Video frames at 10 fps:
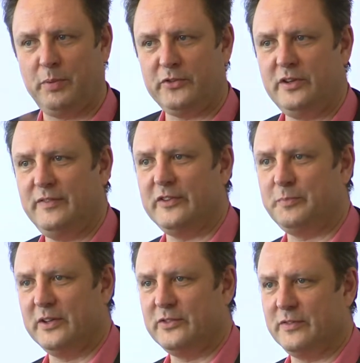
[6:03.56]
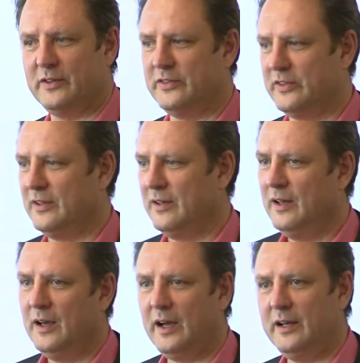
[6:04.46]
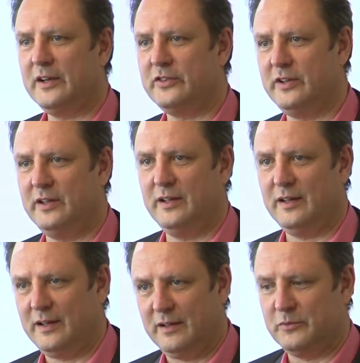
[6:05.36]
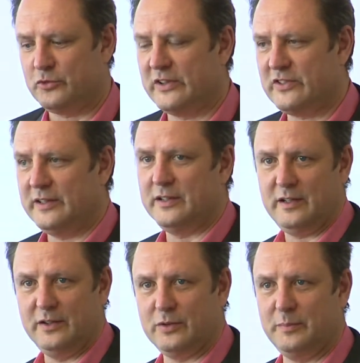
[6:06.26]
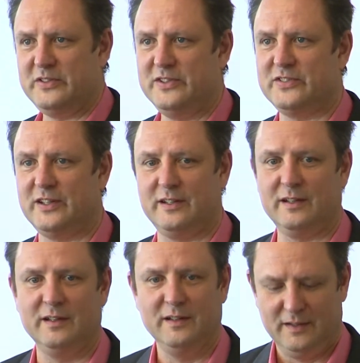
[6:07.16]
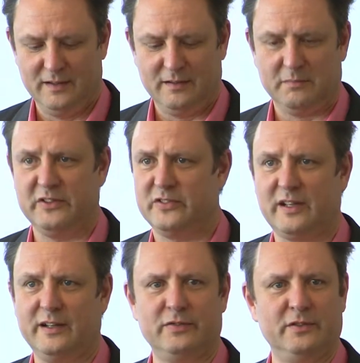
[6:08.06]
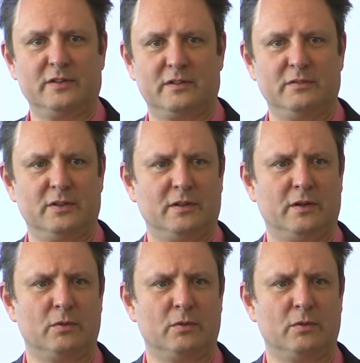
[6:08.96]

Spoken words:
positive aspects of this and actually translate it into a business setting, there's kind of not a lot